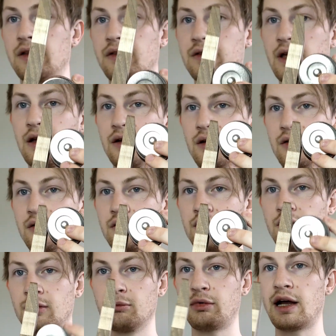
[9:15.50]
thickness
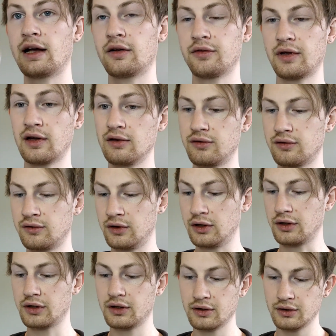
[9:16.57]
back of the
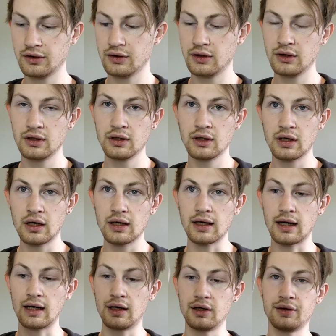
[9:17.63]
headstock,
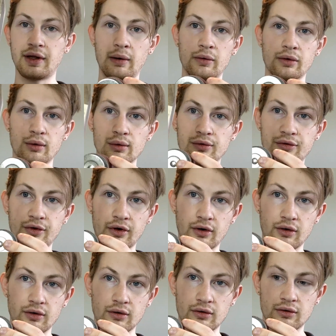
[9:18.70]
and that would
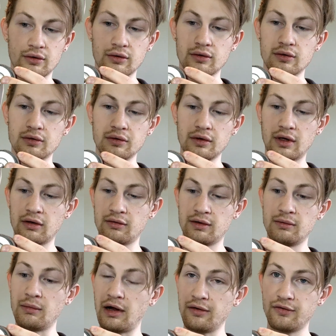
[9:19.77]
also give me
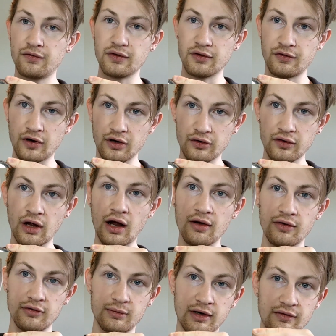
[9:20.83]
the first
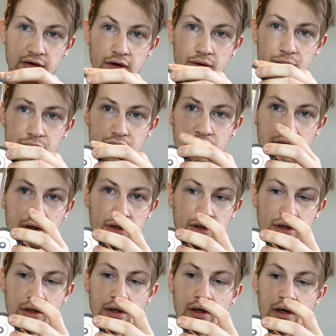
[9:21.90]
half of my volute.
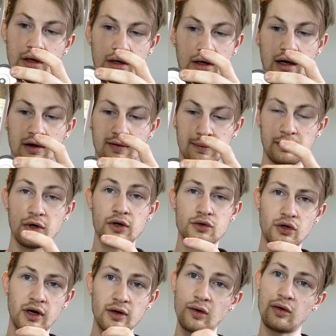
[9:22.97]
If I'm going to
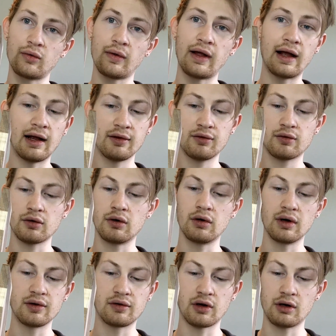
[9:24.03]
try to do this with a handsaw,
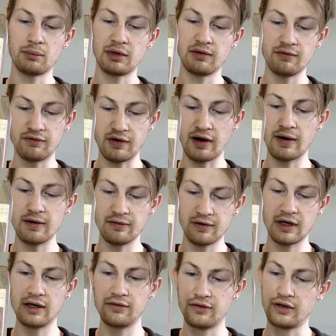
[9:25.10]
it's going to be very,
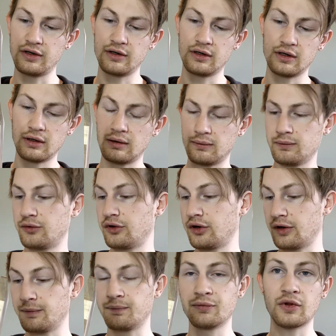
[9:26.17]
very, very, if
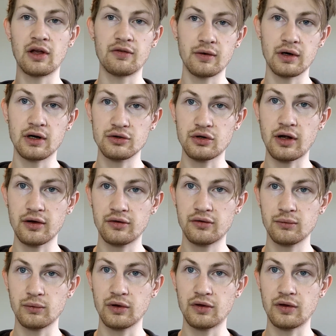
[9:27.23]
I'm going to try
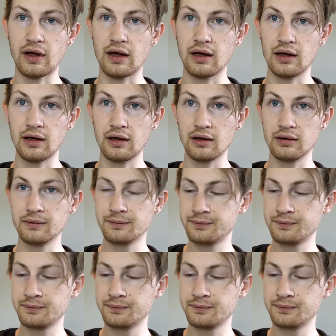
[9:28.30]
this with a